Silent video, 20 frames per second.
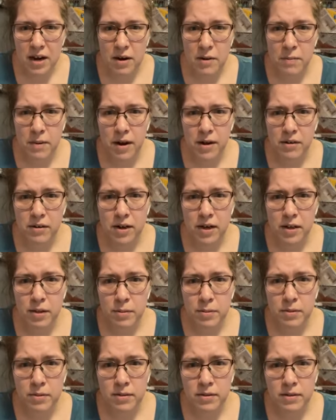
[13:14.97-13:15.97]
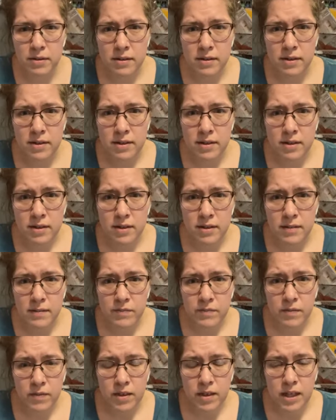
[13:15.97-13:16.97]
Harry Potter help.
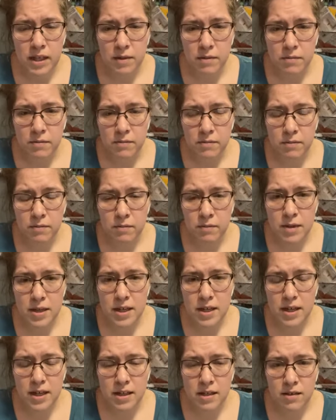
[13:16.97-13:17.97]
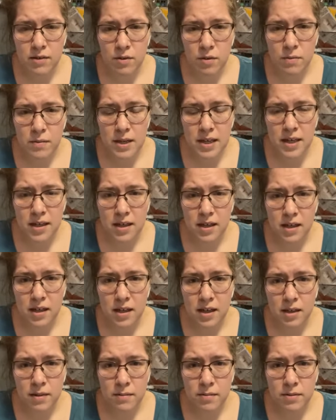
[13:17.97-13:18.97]
Like reading it or making a
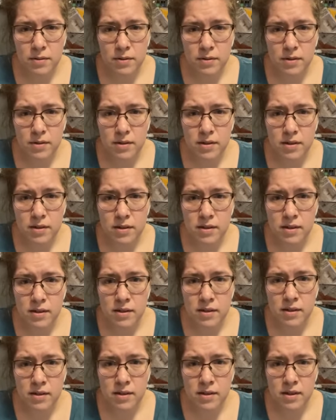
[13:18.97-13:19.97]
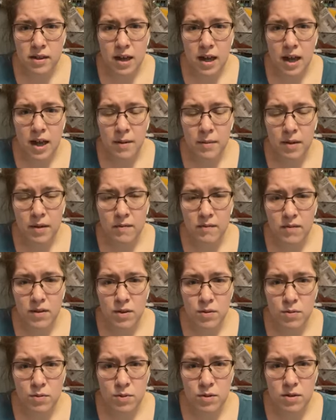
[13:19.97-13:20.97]
cup. I'm
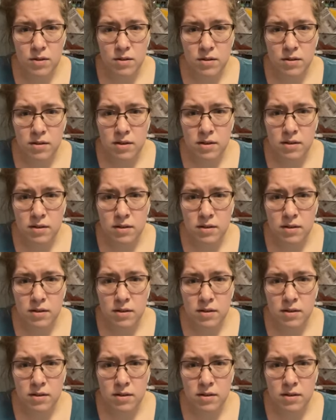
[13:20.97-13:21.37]
confused.